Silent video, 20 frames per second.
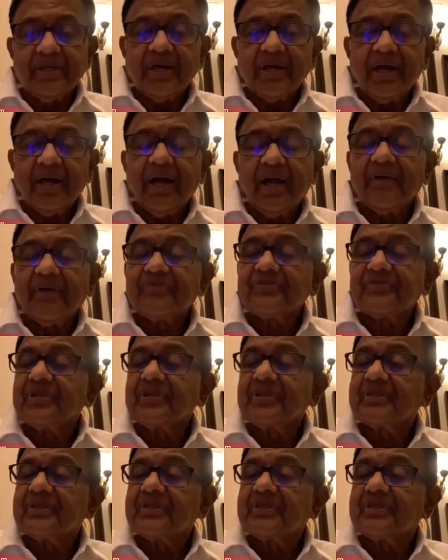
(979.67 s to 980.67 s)
After
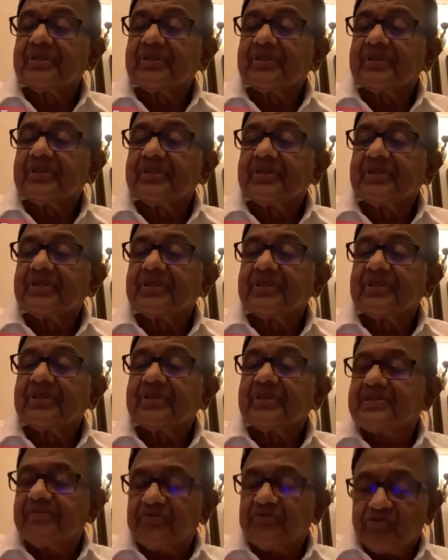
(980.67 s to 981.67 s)
35
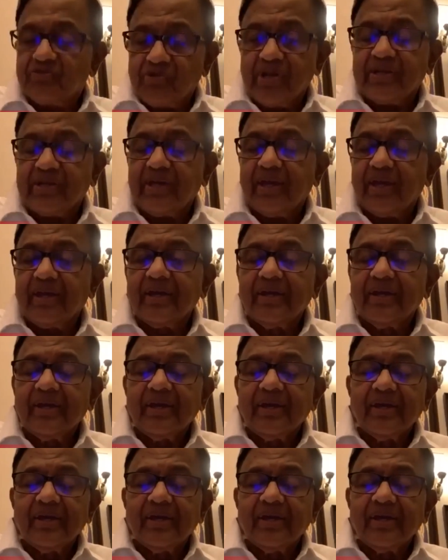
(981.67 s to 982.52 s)
days of trekking,